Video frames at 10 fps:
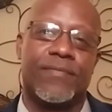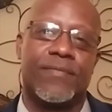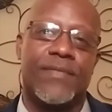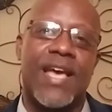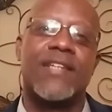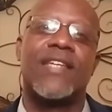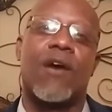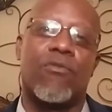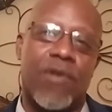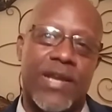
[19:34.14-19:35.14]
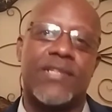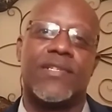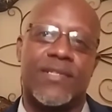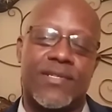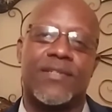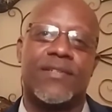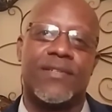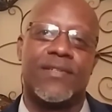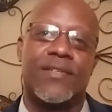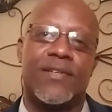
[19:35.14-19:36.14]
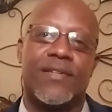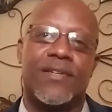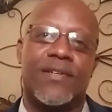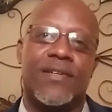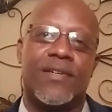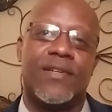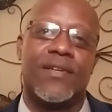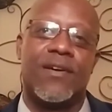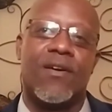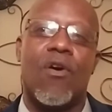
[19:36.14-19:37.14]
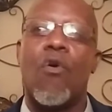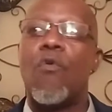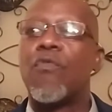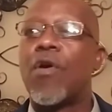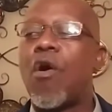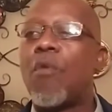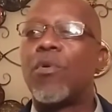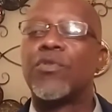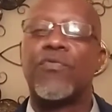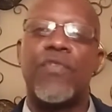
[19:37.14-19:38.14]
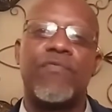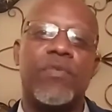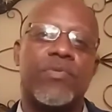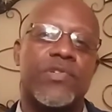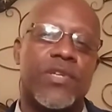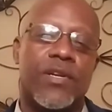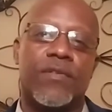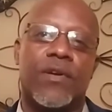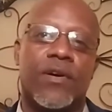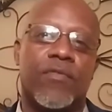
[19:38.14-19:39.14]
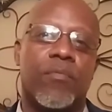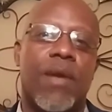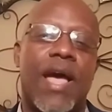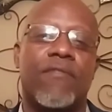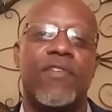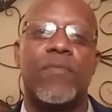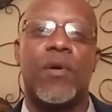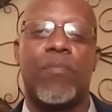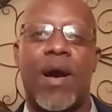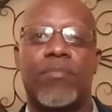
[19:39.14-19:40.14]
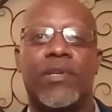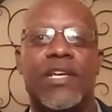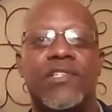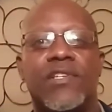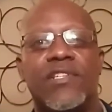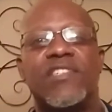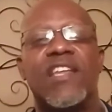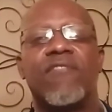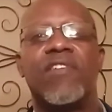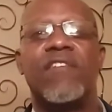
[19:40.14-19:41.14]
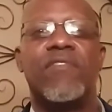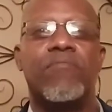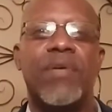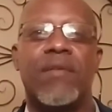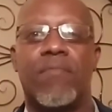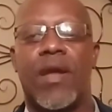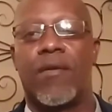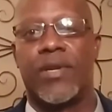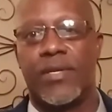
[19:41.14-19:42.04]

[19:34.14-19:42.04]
That is outrageous. Over almost 50% of the black female population has never even been married.